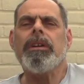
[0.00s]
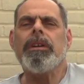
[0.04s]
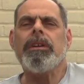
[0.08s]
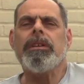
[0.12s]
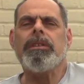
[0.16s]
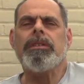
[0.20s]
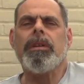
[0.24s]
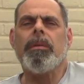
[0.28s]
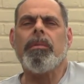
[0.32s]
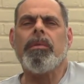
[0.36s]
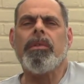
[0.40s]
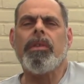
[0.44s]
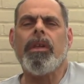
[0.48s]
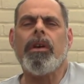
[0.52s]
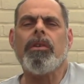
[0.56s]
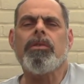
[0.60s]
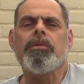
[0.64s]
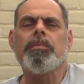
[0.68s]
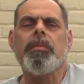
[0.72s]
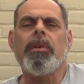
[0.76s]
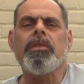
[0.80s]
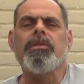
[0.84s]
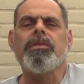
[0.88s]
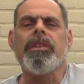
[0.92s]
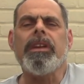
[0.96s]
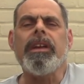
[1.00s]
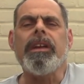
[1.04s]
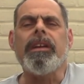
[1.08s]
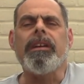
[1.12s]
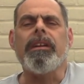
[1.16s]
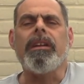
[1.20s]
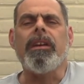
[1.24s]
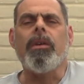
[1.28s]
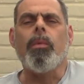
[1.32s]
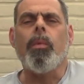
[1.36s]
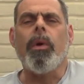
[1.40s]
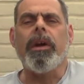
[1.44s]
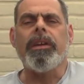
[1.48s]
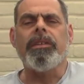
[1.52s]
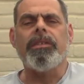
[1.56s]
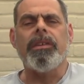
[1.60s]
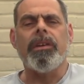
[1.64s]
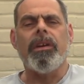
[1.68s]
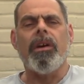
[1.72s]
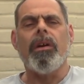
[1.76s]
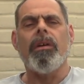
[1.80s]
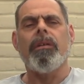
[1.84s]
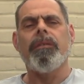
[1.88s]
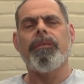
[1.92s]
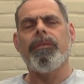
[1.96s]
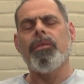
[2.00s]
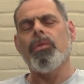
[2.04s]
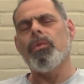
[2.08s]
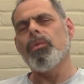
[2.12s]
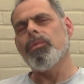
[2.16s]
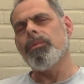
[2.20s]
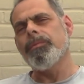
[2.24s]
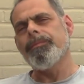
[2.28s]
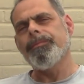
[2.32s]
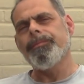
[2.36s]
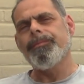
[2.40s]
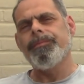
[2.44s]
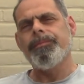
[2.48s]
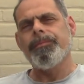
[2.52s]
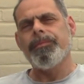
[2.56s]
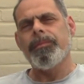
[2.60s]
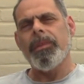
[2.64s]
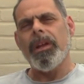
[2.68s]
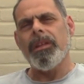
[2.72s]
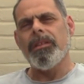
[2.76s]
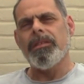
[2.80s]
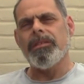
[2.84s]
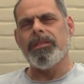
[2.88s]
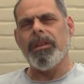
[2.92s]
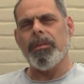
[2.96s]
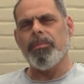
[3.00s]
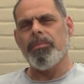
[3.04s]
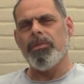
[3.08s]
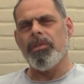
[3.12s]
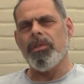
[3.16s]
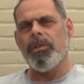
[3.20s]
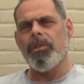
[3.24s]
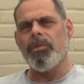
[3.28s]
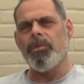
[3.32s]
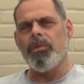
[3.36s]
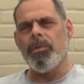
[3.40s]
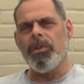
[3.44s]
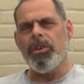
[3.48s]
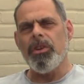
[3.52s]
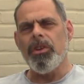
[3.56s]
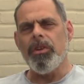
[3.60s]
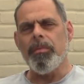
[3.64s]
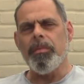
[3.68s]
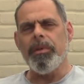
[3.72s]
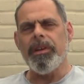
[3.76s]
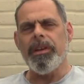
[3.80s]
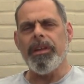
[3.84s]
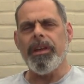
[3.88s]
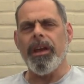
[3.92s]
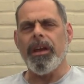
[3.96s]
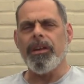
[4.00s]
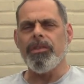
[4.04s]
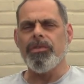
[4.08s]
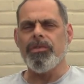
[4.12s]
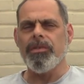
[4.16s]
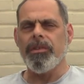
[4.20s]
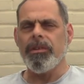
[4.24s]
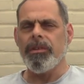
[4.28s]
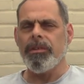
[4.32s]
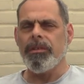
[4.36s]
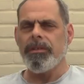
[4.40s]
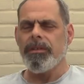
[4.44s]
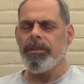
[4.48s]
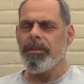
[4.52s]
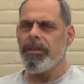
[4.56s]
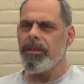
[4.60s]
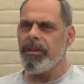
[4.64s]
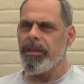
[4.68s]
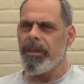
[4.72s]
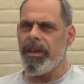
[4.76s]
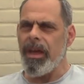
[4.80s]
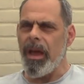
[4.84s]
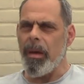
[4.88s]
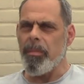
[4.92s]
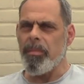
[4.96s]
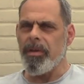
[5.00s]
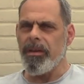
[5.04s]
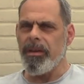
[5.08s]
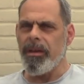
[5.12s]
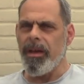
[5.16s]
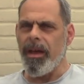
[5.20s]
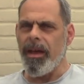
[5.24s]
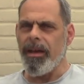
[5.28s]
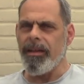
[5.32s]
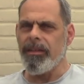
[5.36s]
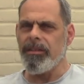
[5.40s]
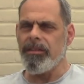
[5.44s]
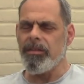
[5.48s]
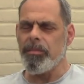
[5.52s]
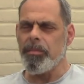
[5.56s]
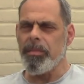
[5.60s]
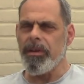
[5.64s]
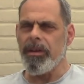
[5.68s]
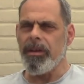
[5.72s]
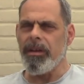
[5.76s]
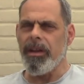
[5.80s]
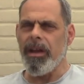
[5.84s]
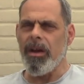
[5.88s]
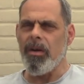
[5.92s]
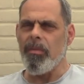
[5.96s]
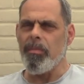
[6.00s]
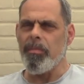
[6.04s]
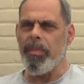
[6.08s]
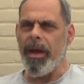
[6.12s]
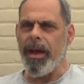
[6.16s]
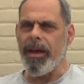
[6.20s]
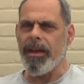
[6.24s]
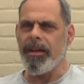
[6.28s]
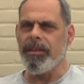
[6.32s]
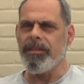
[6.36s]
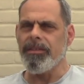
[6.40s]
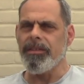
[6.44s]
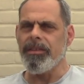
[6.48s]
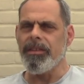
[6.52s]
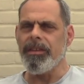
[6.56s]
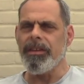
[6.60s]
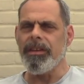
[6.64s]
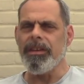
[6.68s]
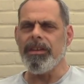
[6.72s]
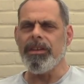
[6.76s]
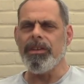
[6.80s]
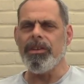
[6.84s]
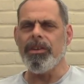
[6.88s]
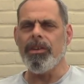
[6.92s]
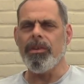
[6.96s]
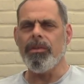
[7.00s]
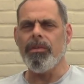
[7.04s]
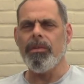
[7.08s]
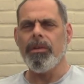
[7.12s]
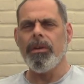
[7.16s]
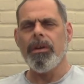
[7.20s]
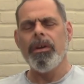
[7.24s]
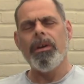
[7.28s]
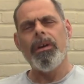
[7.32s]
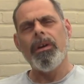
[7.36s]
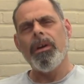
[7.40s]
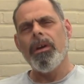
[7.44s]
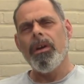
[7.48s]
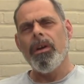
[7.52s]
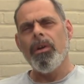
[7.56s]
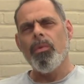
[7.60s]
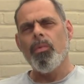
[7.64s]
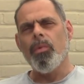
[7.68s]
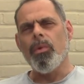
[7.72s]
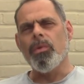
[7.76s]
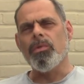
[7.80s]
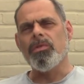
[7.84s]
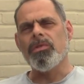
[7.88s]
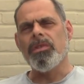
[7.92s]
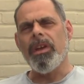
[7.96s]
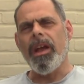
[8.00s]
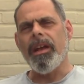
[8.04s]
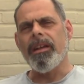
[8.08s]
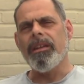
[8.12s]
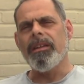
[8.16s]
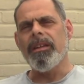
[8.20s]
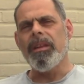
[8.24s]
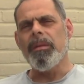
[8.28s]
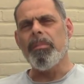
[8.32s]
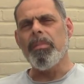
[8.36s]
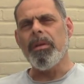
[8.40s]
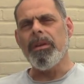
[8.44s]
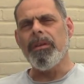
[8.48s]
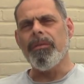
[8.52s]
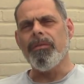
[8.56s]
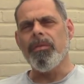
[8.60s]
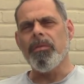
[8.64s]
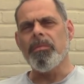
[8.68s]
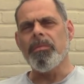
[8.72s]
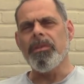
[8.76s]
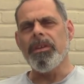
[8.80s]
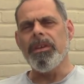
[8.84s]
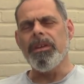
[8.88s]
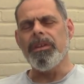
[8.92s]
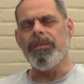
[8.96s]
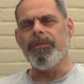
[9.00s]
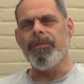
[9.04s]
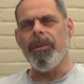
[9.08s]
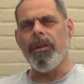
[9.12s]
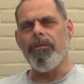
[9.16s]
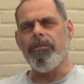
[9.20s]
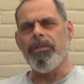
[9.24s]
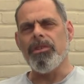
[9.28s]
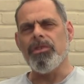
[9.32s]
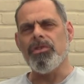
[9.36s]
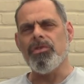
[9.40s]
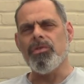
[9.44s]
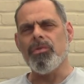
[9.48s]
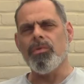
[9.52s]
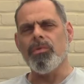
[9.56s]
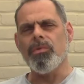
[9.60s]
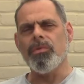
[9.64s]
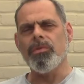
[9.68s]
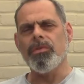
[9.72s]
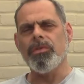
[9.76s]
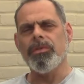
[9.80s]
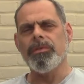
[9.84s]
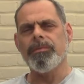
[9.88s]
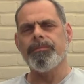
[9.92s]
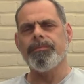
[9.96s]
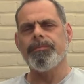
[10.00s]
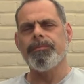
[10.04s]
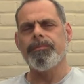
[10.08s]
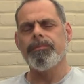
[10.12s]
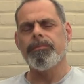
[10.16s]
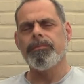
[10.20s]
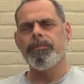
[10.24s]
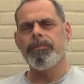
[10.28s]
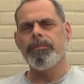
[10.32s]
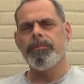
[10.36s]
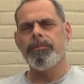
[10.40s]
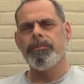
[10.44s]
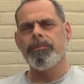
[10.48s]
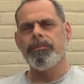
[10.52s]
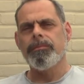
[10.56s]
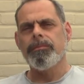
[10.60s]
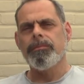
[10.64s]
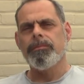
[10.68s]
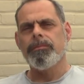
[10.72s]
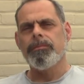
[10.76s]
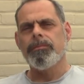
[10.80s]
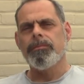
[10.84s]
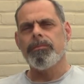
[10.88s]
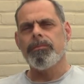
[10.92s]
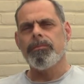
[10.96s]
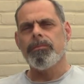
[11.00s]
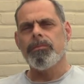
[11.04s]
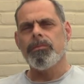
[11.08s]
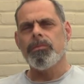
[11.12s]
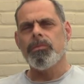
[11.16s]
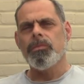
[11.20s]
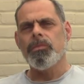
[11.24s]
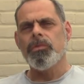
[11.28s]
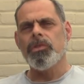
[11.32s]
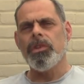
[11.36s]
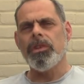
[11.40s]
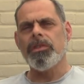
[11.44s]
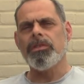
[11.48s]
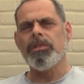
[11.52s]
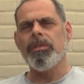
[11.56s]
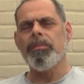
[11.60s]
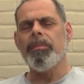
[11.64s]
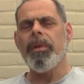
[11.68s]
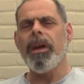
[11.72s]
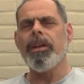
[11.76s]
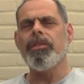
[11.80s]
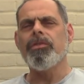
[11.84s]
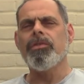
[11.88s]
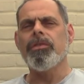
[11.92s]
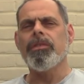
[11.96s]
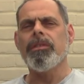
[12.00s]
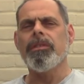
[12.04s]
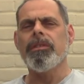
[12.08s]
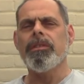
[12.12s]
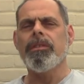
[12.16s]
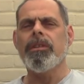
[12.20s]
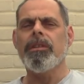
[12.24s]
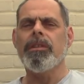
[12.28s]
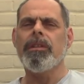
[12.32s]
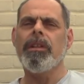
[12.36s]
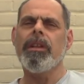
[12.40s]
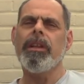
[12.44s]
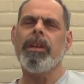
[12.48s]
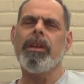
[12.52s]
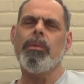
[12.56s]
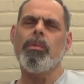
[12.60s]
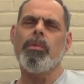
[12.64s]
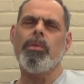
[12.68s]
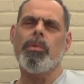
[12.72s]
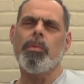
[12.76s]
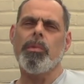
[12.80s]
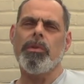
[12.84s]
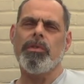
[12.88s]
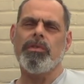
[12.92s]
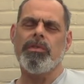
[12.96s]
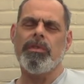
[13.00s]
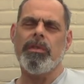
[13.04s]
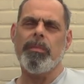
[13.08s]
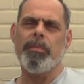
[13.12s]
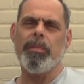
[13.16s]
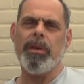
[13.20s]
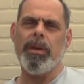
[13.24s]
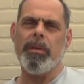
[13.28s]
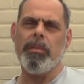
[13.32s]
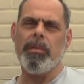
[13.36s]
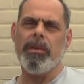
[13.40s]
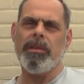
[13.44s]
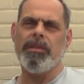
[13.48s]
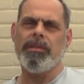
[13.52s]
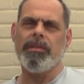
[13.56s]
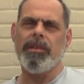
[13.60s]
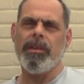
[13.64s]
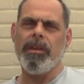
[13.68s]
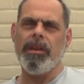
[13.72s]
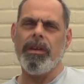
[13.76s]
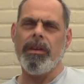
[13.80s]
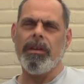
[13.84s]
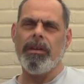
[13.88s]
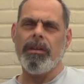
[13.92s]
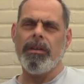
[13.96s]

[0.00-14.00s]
Some of those most eagerly awaiting our fall and subsequent humiliation, cap in hand to be allowed back into the EU, will sadly be from these very shores. Just imagine the glee with which the BBC,